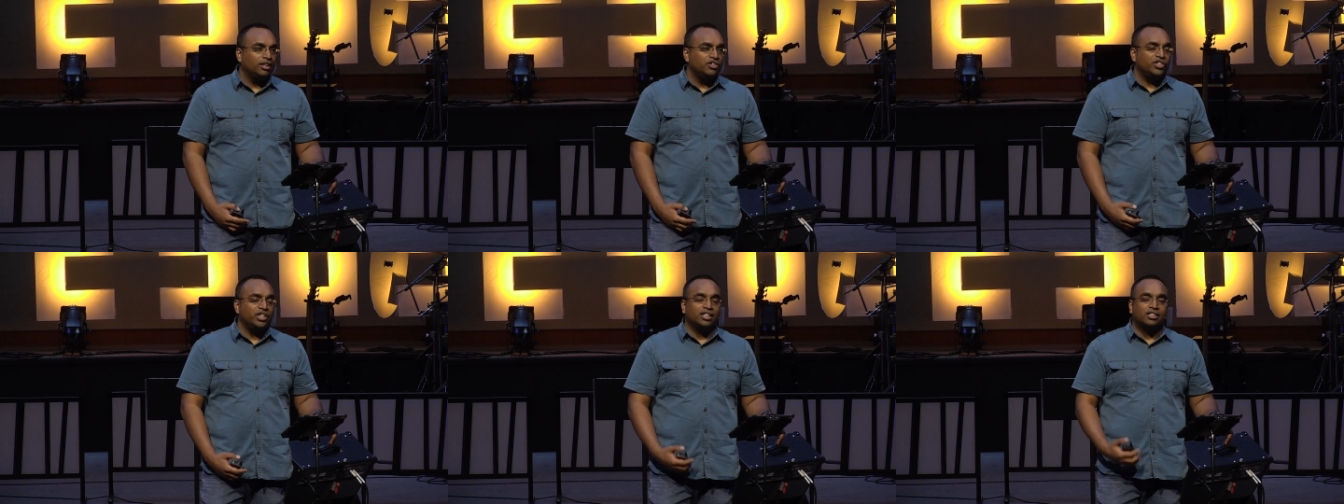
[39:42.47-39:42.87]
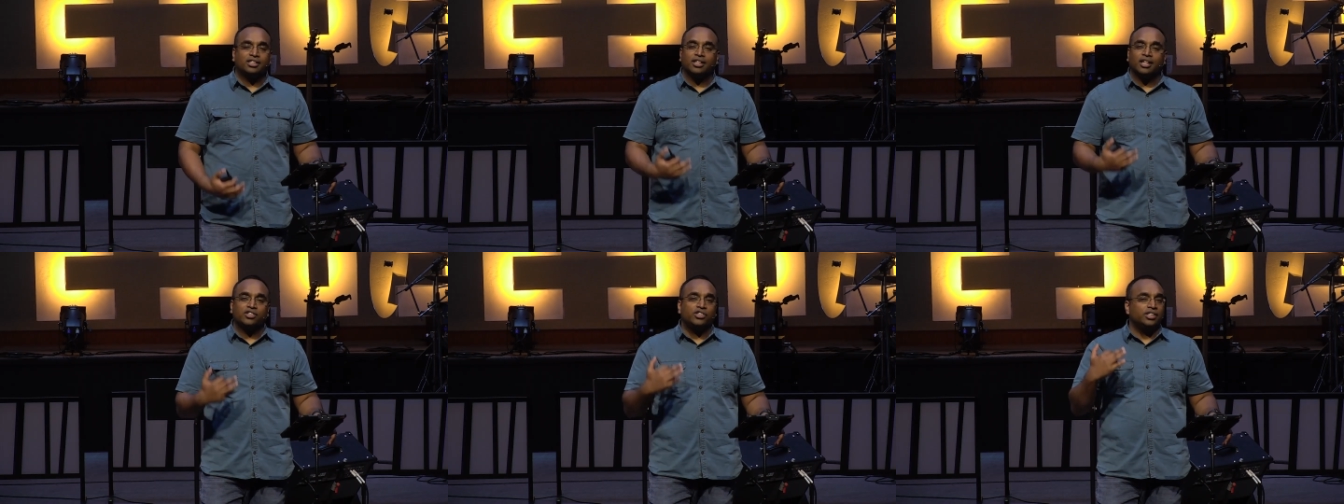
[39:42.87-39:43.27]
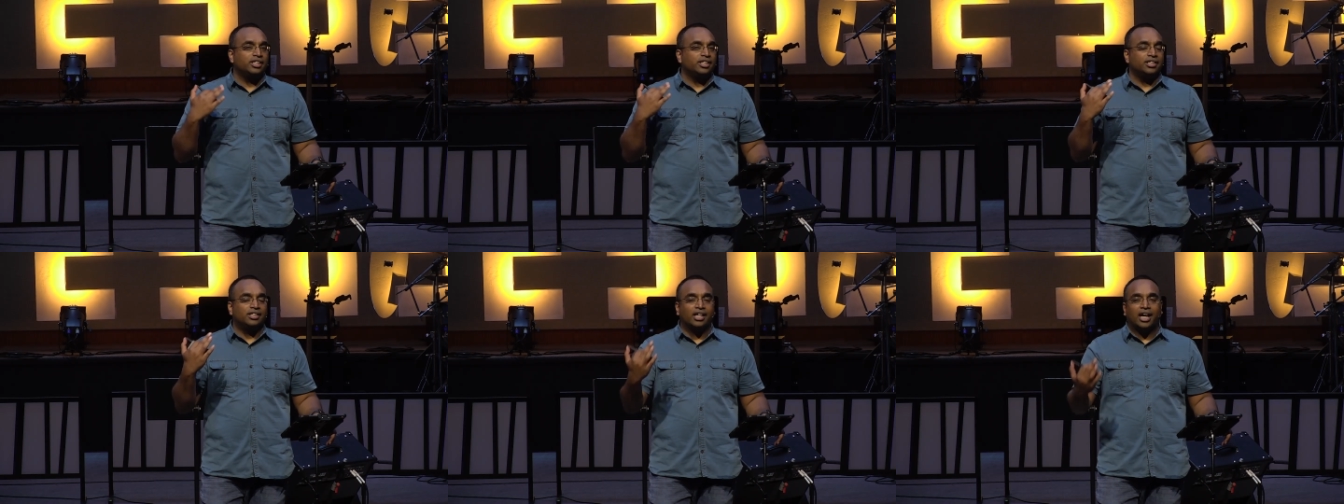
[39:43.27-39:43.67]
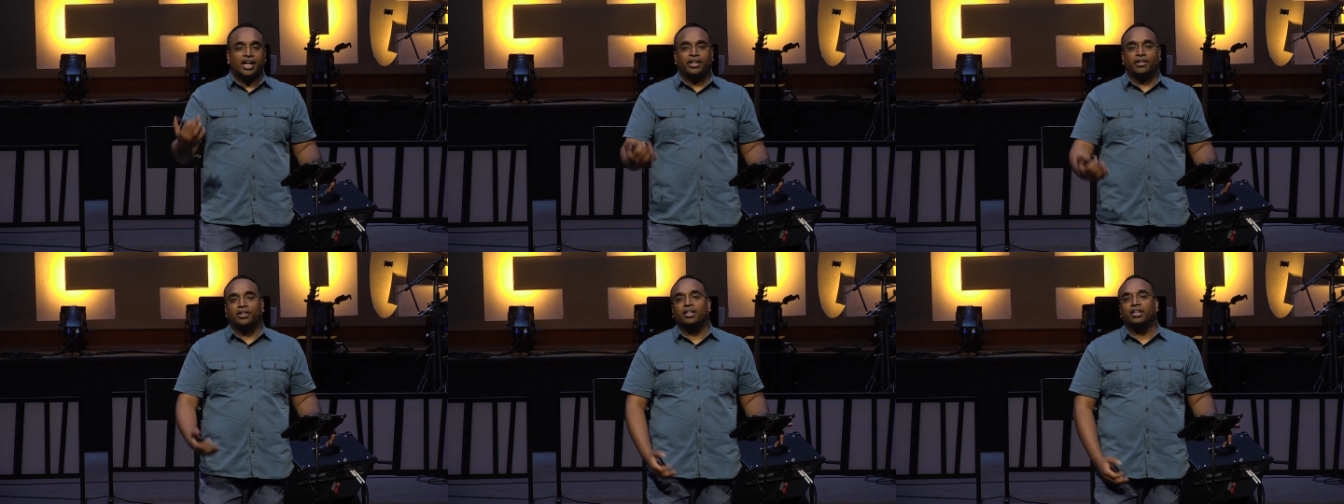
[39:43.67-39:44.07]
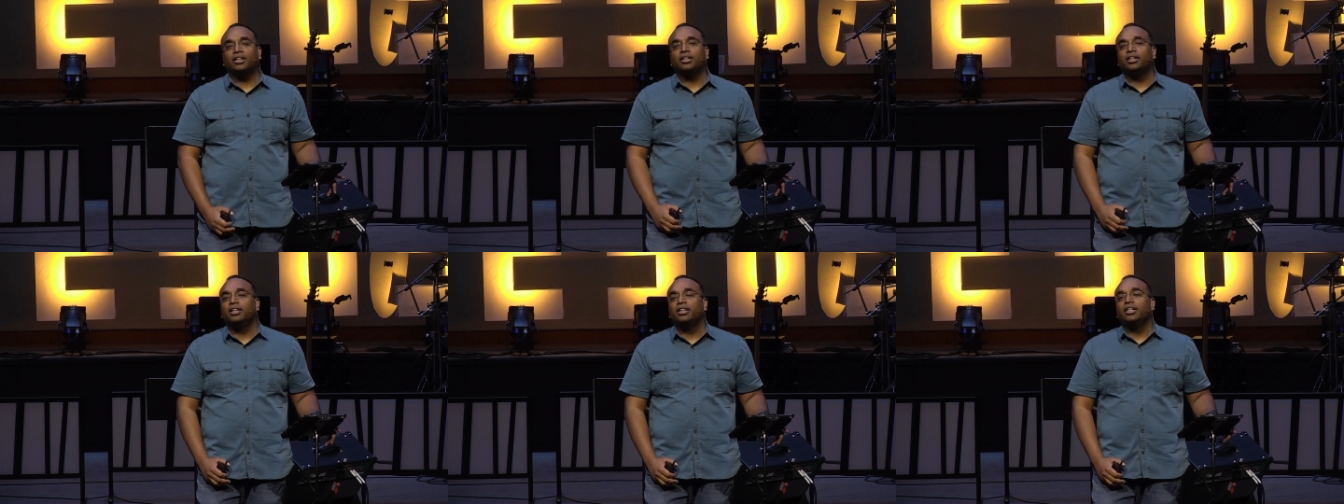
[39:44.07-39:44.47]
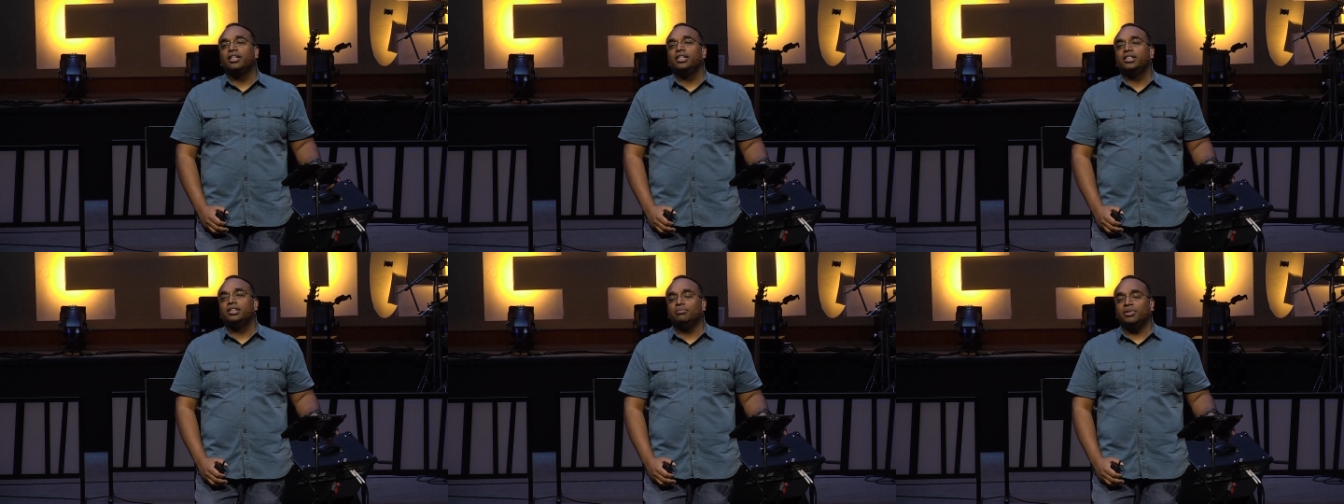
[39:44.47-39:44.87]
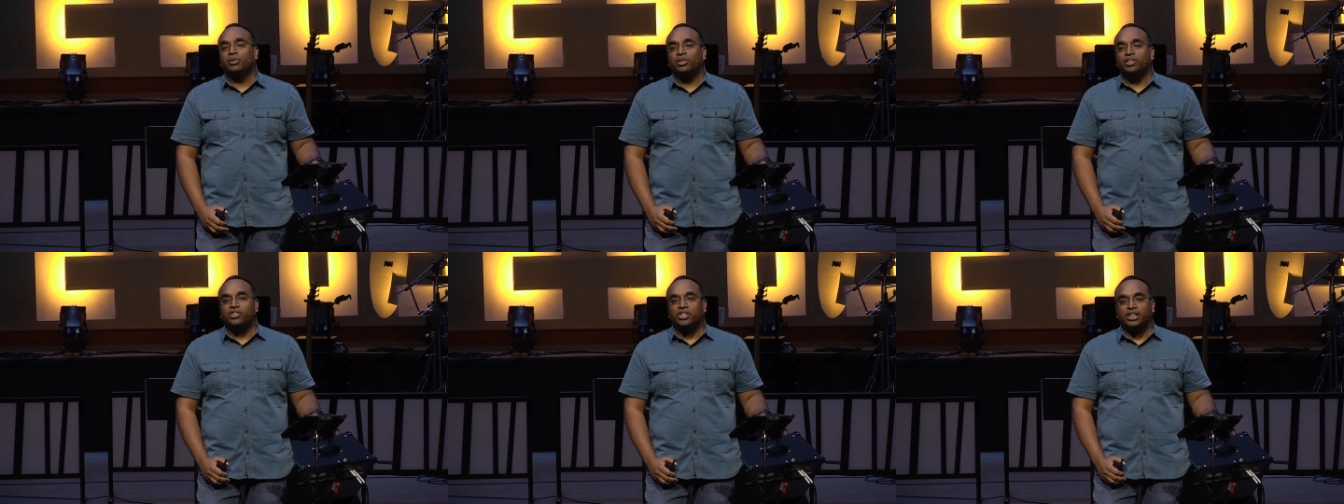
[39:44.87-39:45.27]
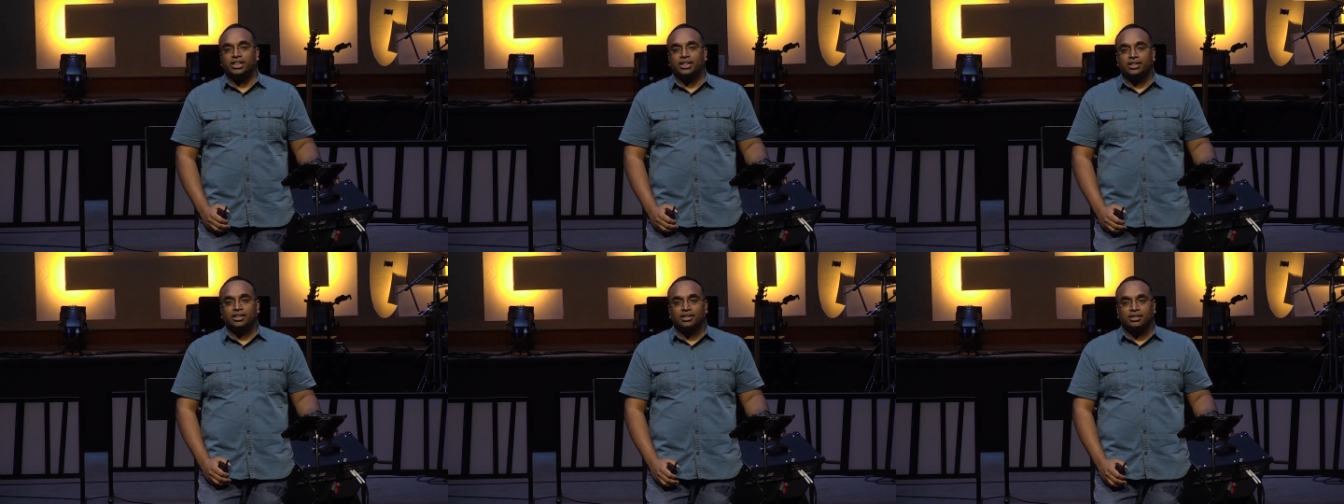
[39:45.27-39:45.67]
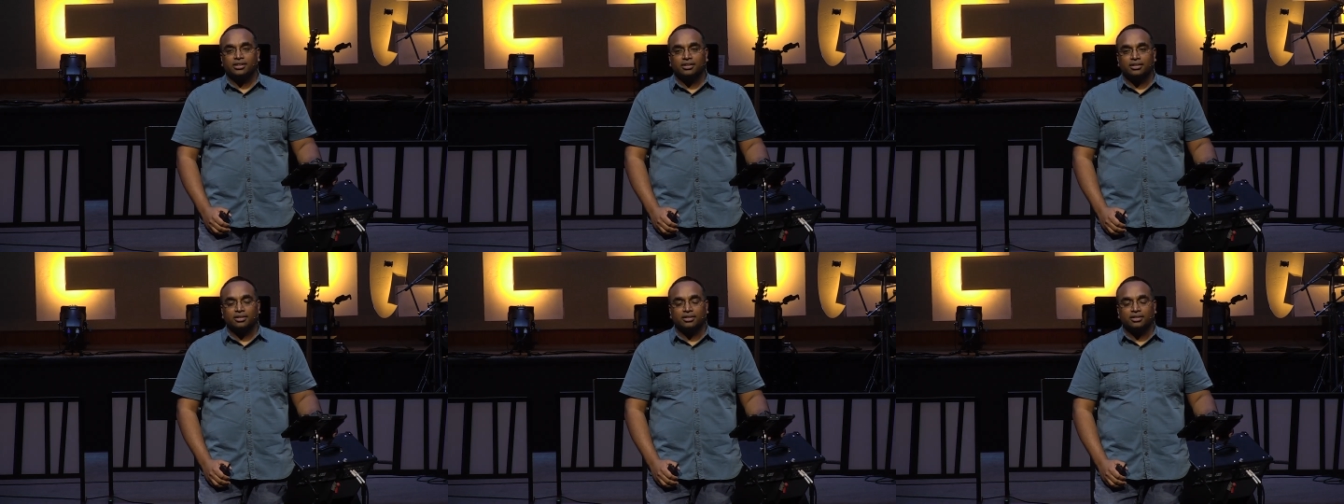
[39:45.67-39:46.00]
She had such a desire to be with Jesus.